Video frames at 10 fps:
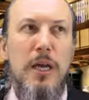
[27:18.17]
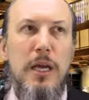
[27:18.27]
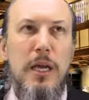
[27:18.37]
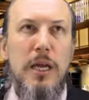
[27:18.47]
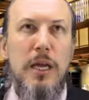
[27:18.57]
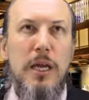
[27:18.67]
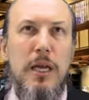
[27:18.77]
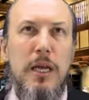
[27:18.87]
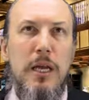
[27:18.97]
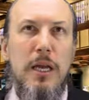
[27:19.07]

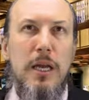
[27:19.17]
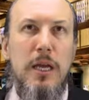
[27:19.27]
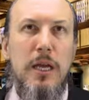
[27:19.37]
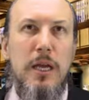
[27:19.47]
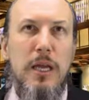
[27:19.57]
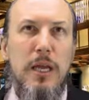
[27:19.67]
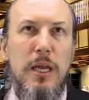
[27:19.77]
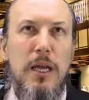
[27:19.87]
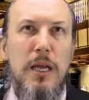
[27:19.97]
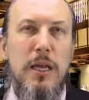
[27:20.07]

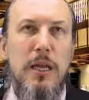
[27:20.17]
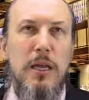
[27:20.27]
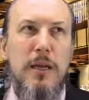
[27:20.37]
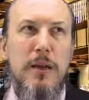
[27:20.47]
Nobody speaks.